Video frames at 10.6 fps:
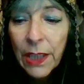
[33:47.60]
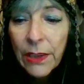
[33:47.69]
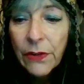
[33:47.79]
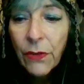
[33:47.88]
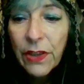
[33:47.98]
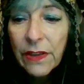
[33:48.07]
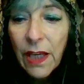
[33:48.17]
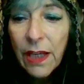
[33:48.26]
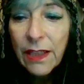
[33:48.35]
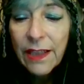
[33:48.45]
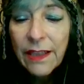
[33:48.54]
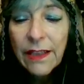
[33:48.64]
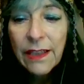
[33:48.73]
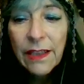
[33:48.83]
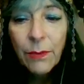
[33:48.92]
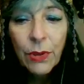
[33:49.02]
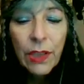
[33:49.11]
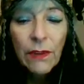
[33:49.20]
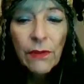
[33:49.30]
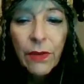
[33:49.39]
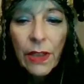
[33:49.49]
So the sun is the symbol
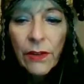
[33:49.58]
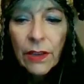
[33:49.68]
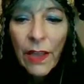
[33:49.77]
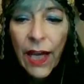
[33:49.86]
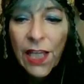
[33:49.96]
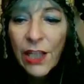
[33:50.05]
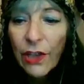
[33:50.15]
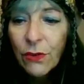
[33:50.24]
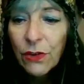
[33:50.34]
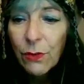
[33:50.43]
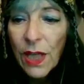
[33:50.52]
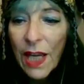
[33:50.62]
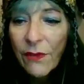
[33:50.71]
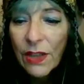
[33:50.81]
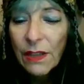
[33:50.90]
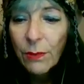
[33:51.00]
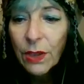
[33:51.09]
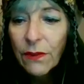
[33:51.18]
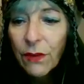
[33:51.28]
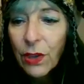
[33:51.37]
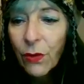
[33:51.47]
of the light, so we have the symbol
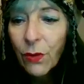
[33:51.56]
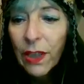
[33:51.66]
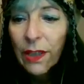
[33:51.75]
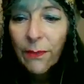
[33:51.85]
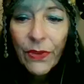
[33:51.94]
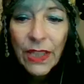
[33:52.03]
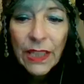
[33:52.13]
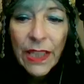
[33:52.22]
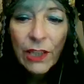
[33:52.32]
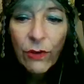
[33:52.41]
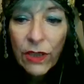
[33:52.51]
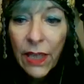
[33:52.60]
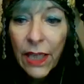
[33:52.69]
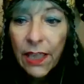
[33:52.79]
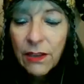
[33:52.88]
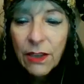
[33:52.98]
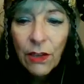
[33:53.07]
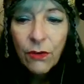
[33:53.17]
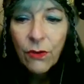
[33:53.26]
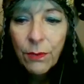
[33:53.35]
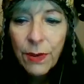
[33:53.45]
of, the electric light,
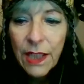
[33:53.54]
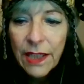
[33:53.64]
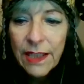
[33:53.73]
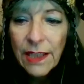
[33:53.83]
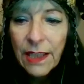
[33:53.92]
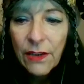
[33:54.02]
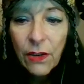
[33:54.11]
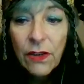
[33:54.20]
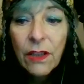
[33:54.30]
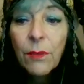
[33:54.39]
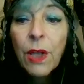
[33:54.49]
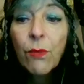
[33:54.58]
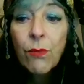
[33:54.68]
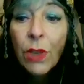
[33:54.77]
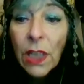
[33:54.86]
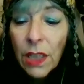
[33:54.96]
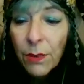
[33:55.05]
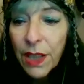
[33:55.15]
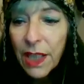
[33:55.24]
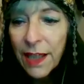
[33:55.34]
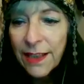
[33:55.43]
the big idea. So this could be a really
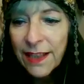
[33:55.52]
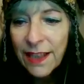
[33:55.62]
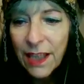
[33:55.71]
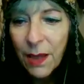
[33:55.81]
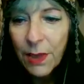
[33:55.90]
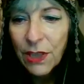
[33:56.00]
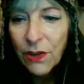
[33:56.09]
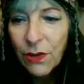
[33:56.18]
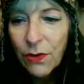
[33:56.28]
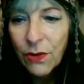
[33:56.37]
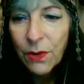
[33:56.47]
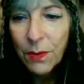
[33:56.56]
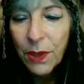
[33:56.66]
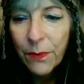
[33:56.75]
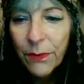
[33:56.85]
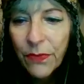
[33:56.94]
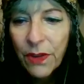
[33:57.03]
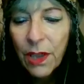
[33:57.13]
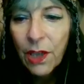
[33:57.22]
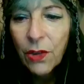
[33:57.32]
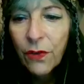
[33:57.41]
big idea coming to you, Scorpio,
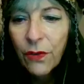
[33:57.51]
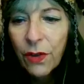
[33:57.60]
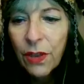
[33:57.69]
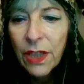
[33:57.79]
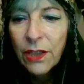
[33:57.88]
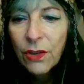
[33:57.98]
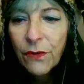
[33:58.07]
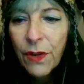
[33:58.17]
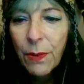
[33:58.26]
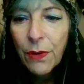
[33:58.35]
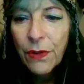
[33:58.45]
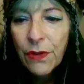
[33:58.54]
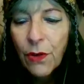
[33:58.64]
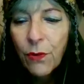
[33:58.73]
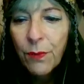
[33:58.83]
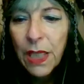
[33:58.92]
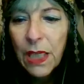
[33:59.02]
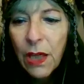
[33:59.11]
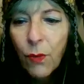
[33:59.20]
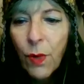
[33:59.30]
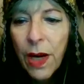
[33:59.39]
okay, over November. So be
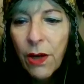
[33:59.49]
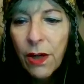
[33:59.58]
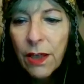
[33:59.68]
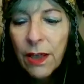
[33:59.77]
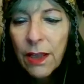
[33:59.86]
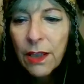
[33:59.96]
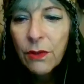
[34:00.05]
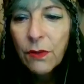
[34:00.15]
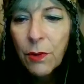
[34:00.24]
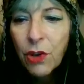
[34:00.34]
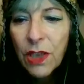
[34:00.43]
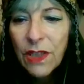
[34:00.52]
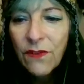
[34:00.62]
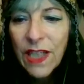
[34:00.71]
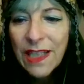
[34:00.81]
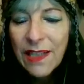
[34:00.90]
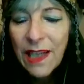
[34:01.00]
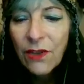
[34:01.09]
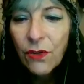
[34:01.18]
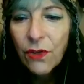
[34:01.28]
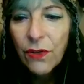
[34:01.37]
aware, especially as Venus
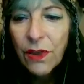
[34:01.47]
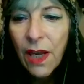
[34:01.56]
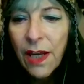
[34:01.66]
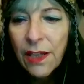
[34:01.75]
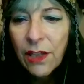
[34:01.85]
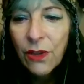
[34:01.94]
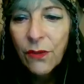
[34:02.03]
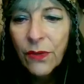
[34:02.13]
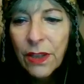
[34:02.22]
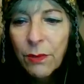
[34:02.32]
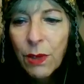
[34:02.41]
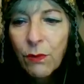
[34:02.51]
enters your sign, that can be